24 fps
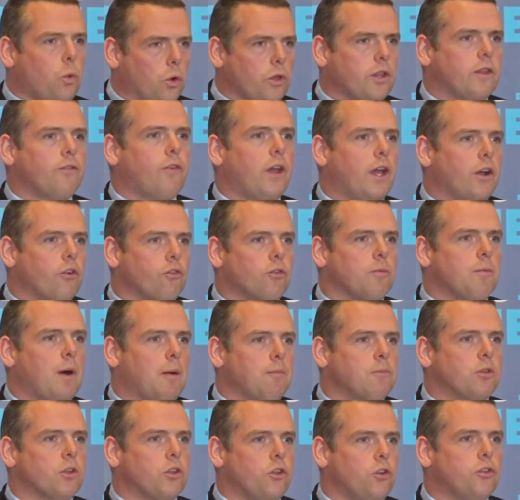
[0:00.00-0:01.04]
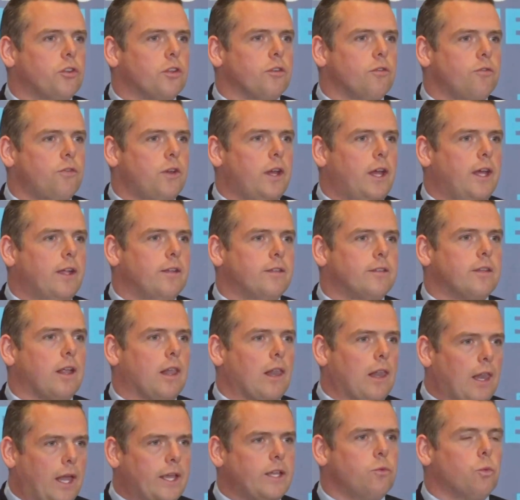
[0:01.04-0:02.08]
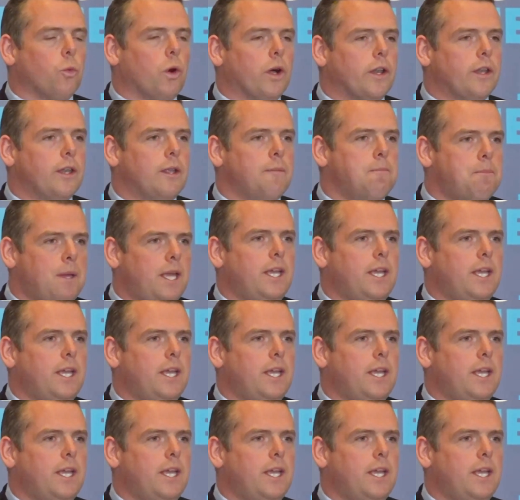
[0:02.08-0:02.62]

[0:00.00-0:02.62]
what they've heard from Humza Yousaf is line one,